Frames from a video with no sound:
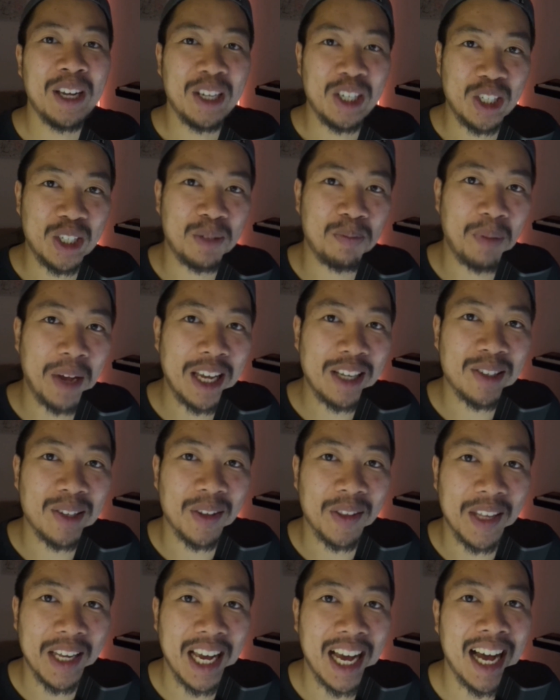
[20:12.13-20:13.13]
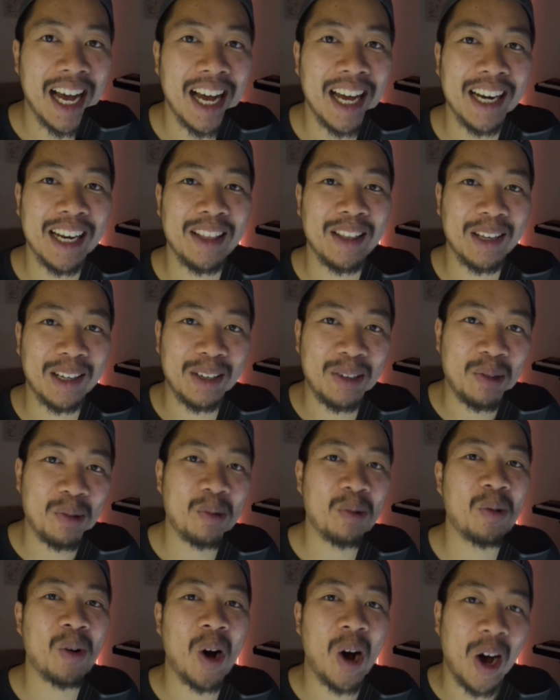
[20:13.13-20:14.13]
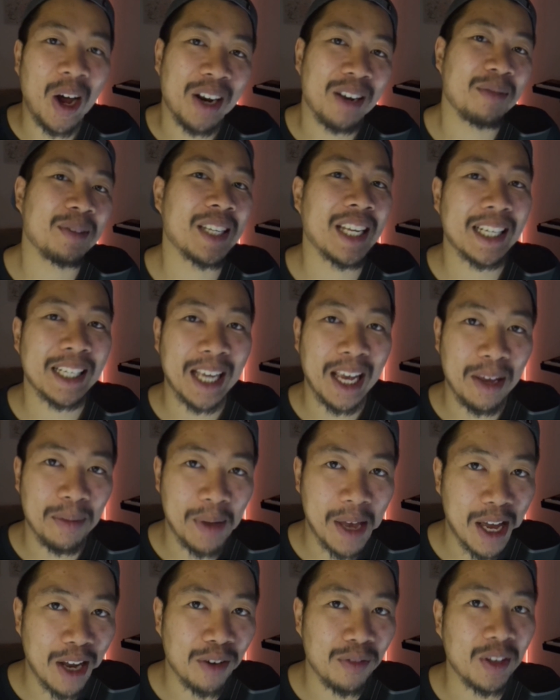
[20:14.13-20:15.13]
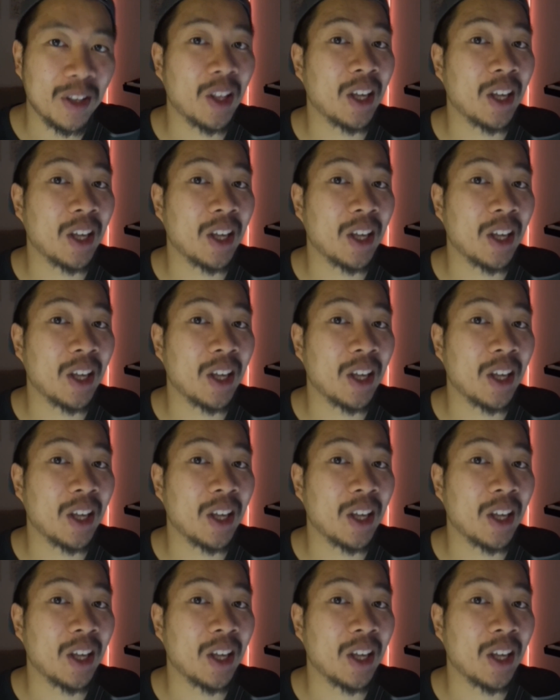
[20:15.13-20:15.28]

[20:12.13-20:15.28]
just based on their art and the cool items that came out of it,